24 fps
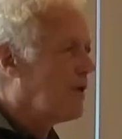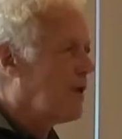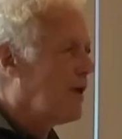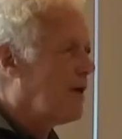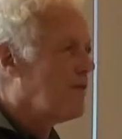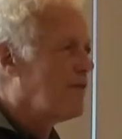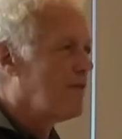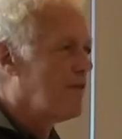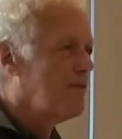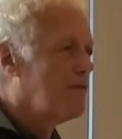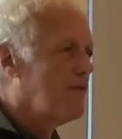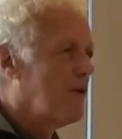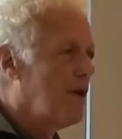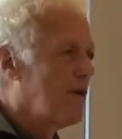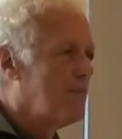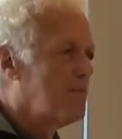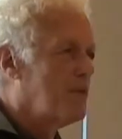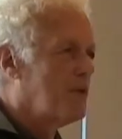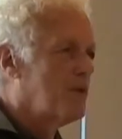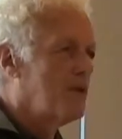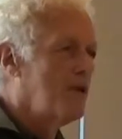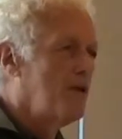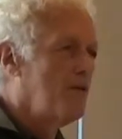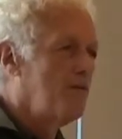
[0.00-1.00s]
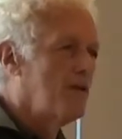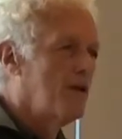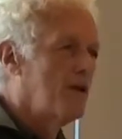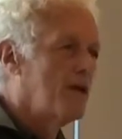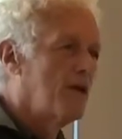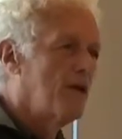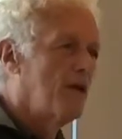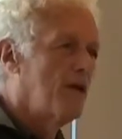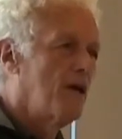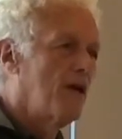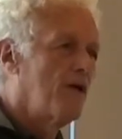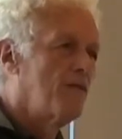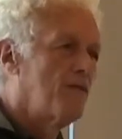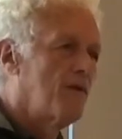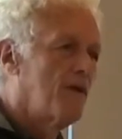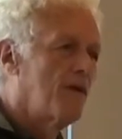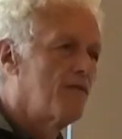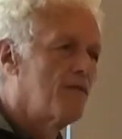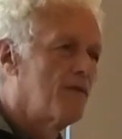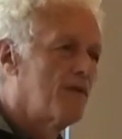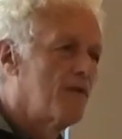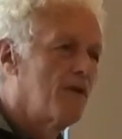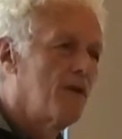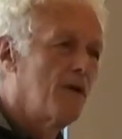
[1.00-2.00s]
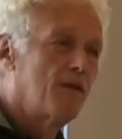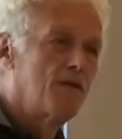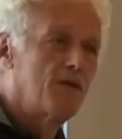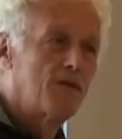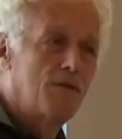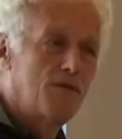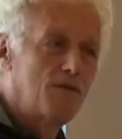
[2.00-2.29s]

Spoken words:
life of not believing in life after death,